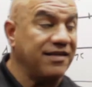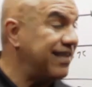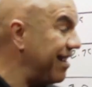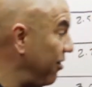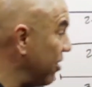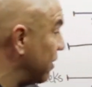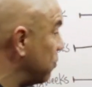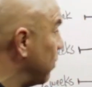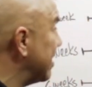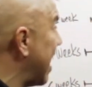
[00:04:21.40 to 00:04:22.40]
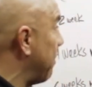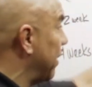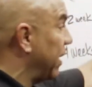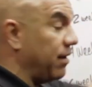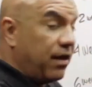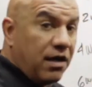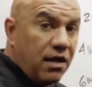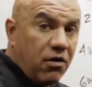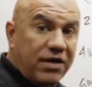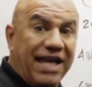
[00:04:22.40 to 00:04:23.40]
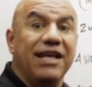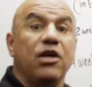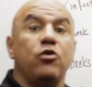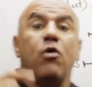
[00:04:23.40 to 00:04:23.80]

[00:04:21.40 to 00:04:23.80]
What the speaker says: say, look at what's happening, okay?